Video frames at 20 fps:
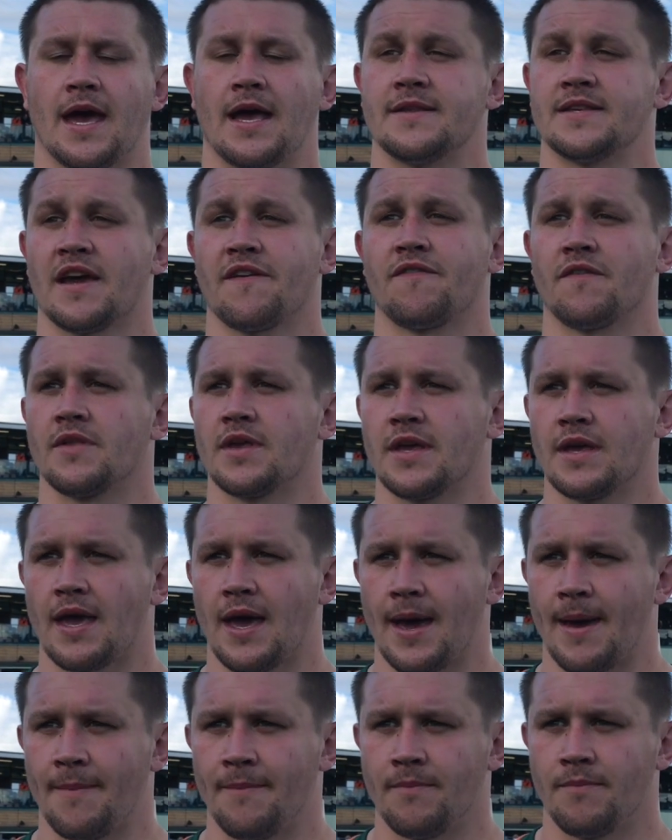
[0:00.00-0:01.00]
Yeah, definitely.
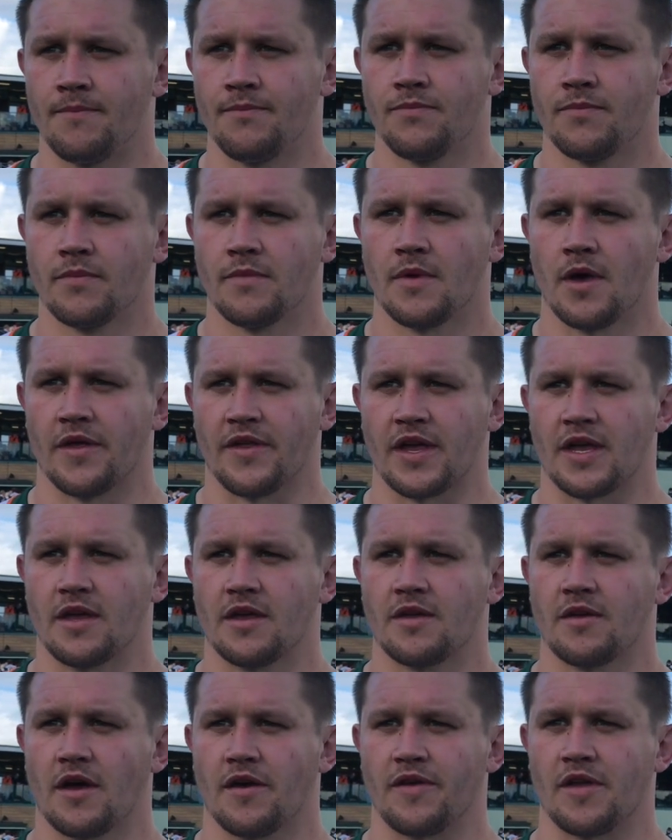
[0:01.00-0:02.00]
Um, I think
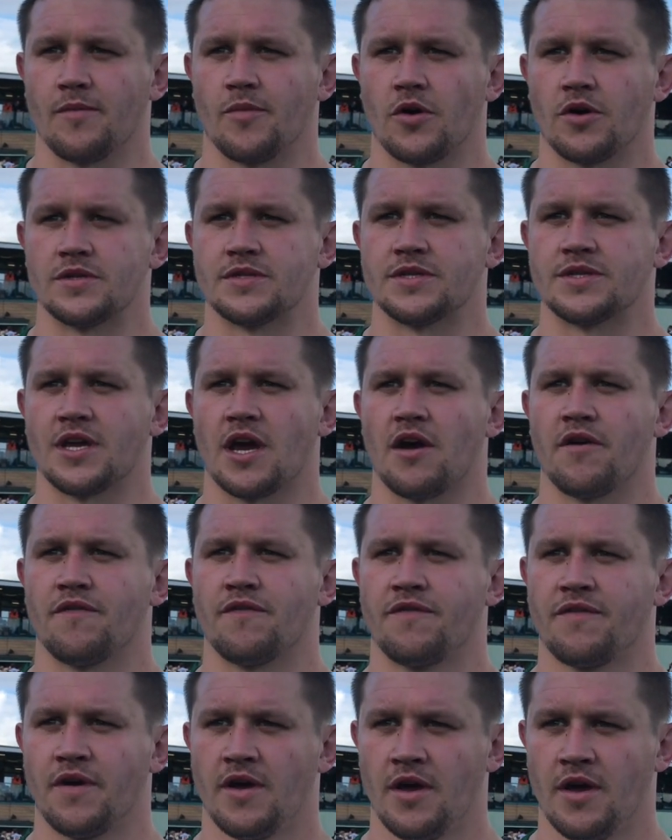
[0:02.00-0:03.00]
I think the boys
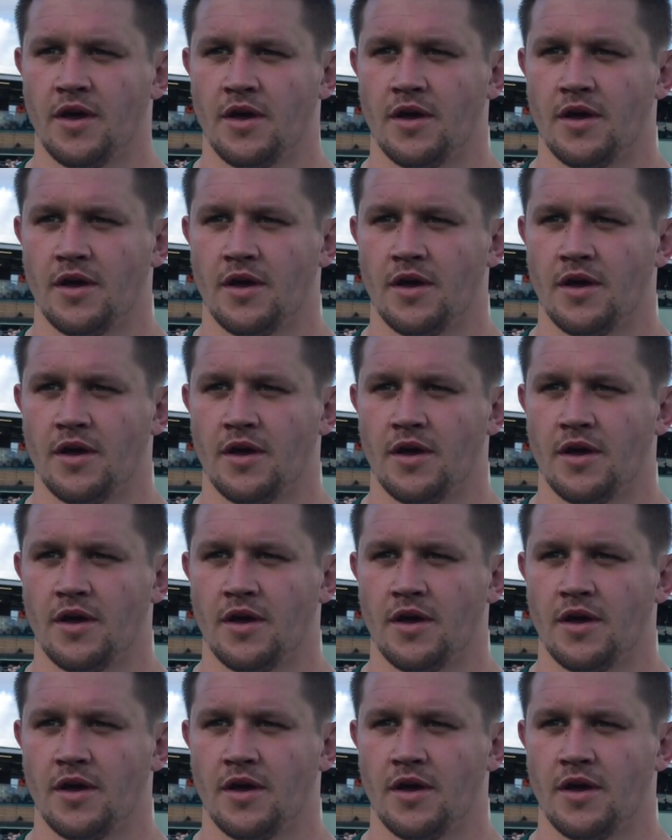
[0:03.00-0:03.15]
deserve